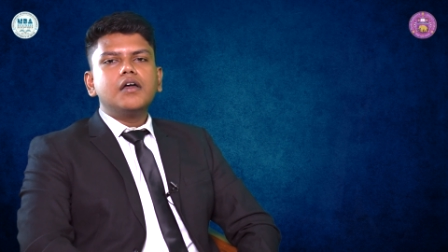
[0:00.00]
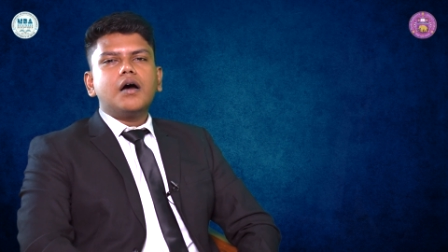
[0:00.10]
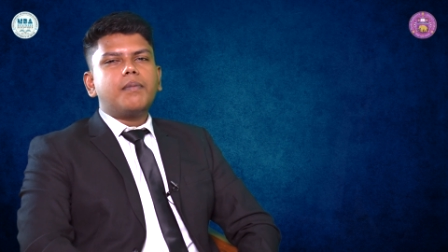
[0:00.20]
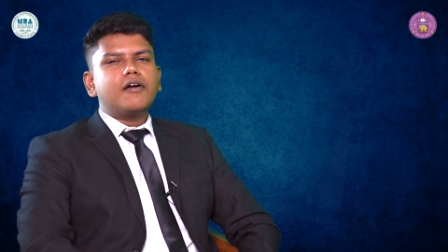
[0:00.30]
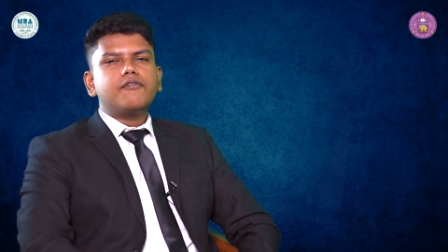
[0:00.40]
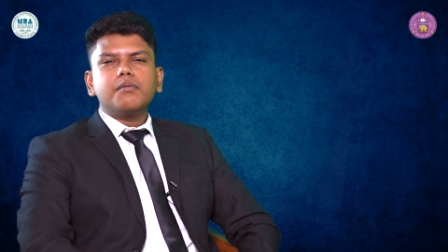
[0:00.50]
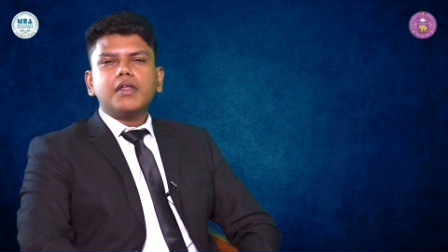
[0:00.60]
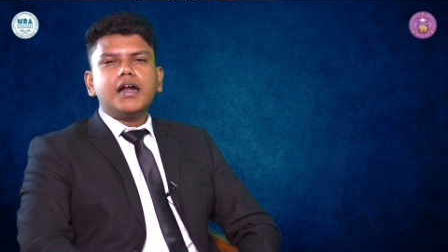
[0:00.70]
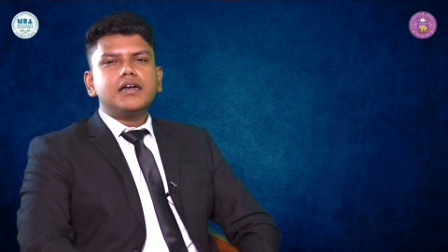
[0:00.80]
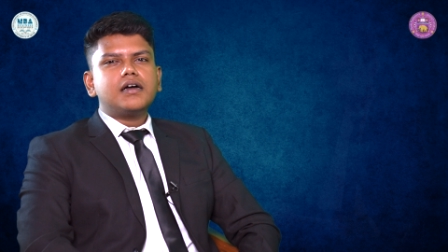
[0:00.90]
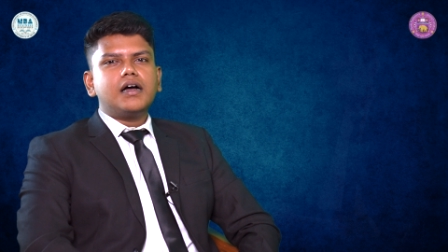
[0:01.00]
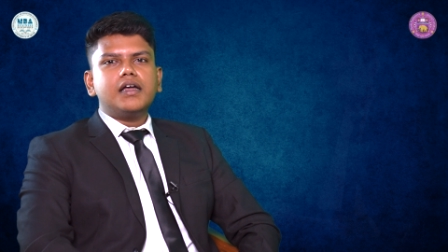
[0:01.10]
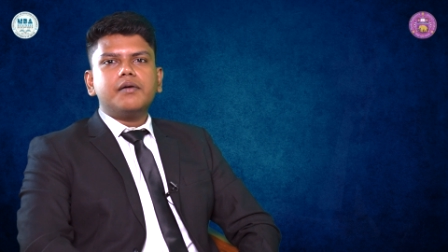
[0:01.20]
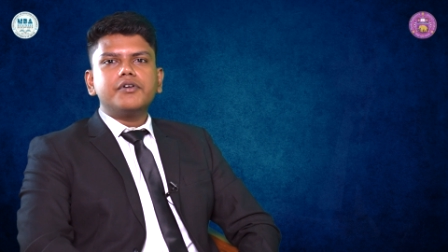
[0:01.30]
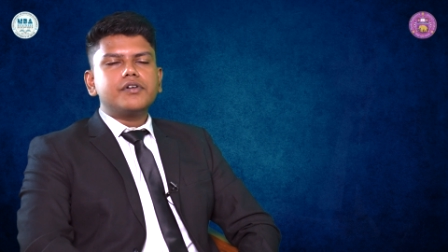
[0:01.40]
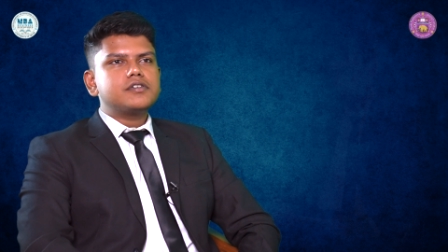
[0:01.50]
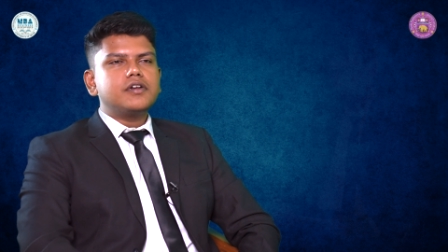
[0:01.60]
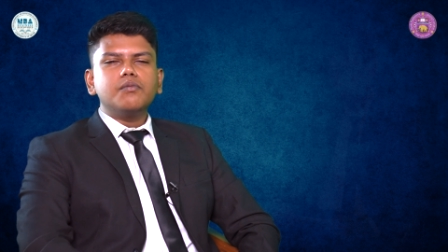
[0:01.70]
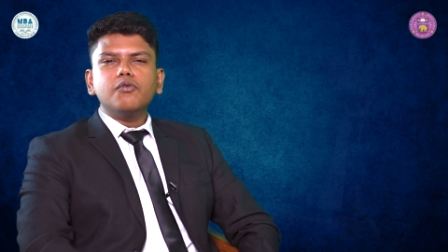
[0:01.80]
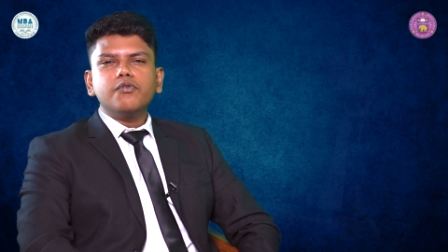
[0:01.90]
Apart from that, I am interested
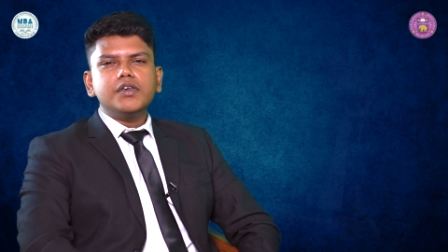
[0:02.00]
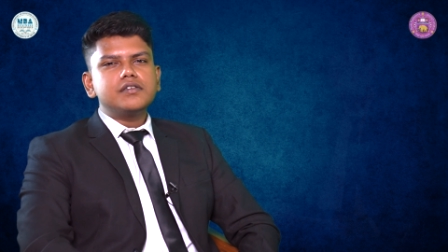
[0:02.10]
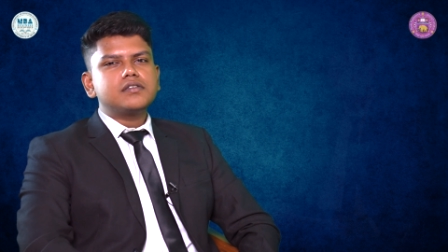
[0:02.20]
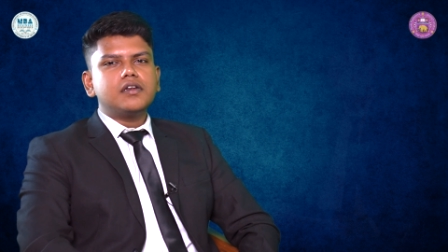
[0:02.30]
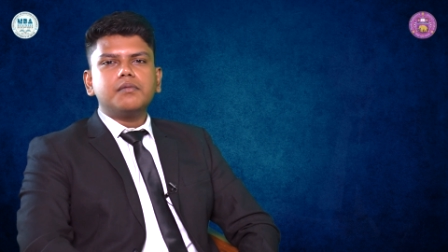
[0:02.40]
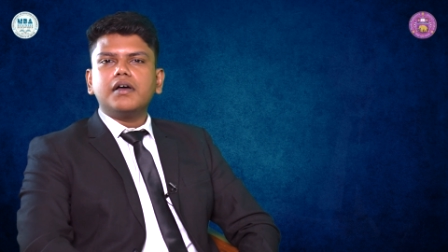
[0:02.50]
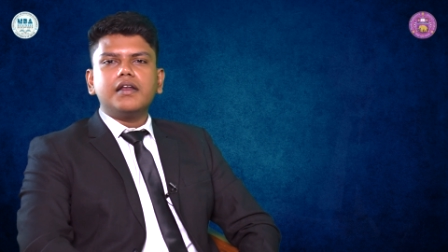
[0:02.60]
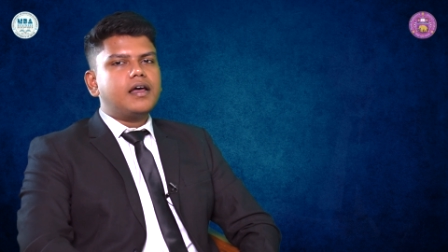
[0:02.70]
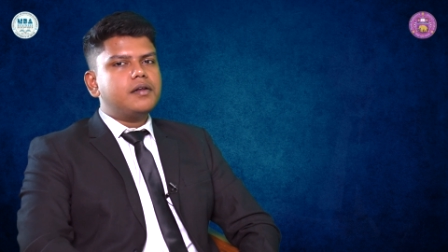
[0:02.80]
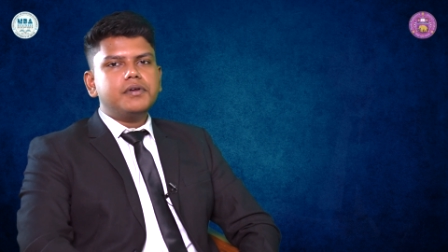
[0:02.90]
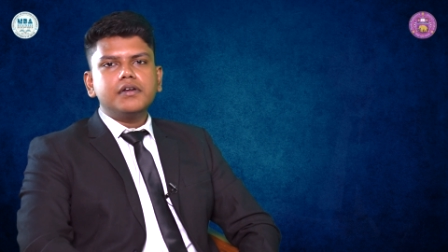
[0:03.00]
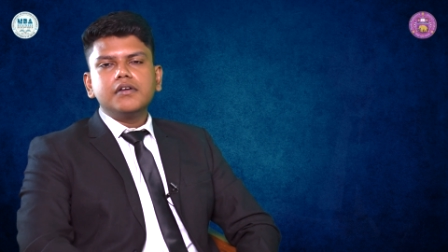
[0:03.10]
in movies, cinema and anime.